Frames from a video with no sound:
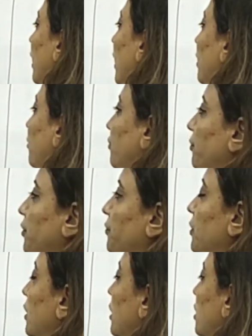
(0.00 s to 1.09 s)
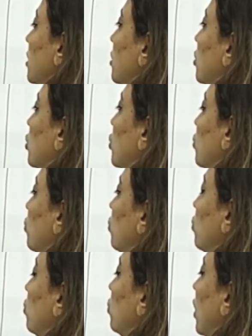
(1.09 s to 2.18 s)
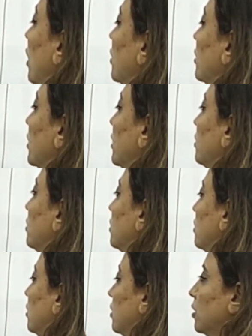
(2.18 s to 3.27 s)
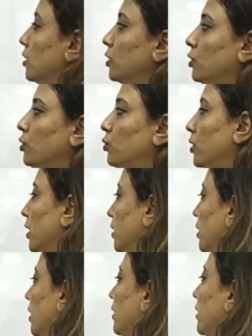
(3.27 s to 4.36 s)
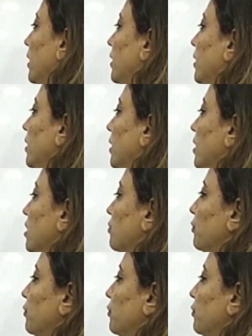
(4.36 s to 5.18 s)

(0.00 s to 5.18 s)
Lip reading: and 50 to 100. Together I write it as